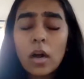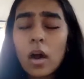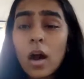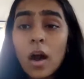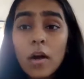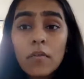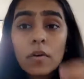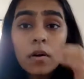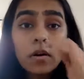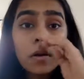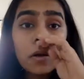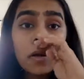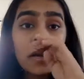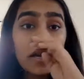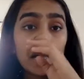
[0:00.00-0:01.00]

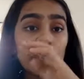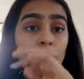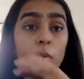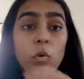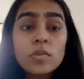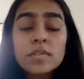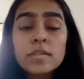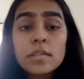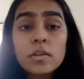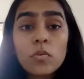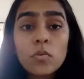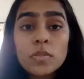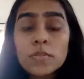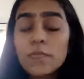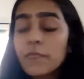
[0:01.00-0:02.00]
Harvard and like
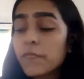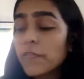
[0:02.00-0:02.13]
Poseo's